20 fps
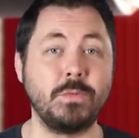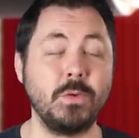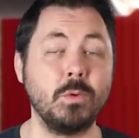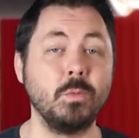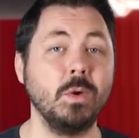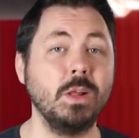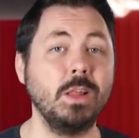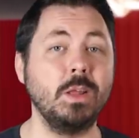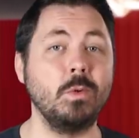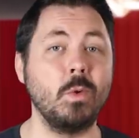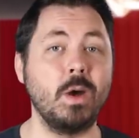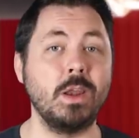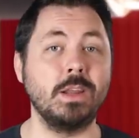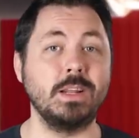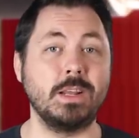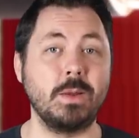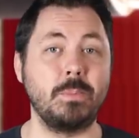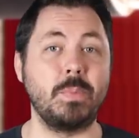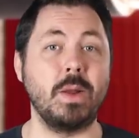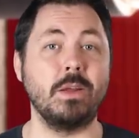if you really wanted
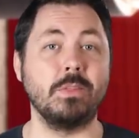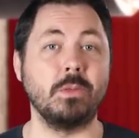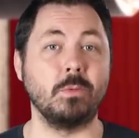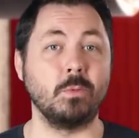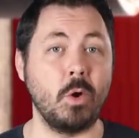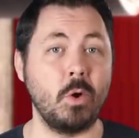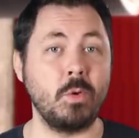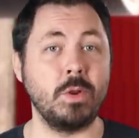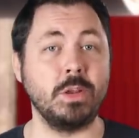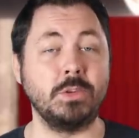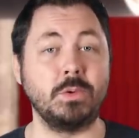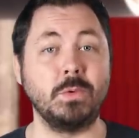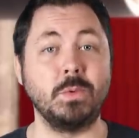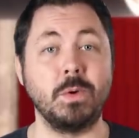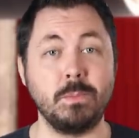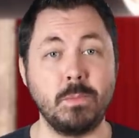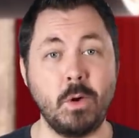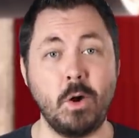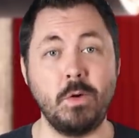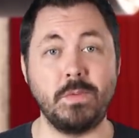to compare the Ronin to
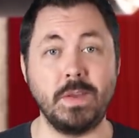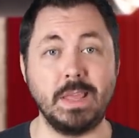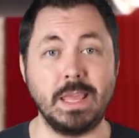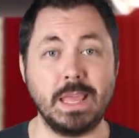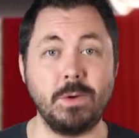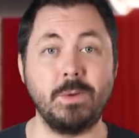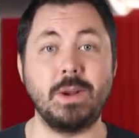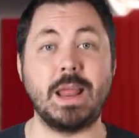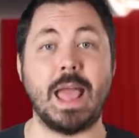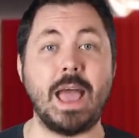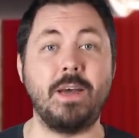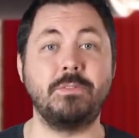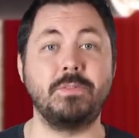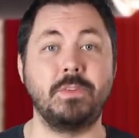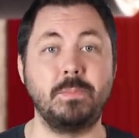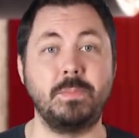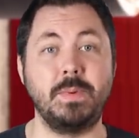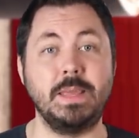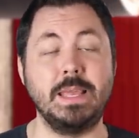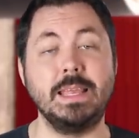a Movi, it would have
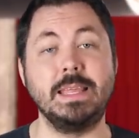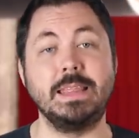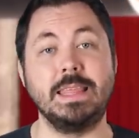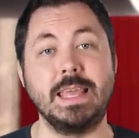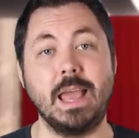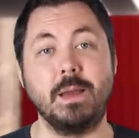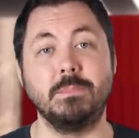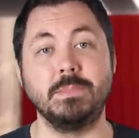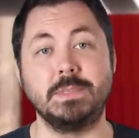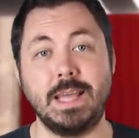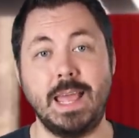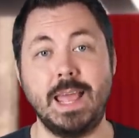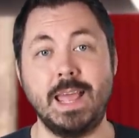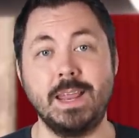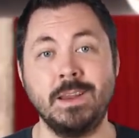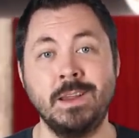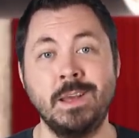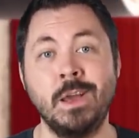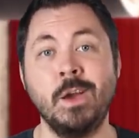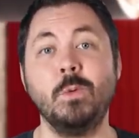to be the
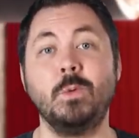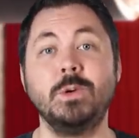M10,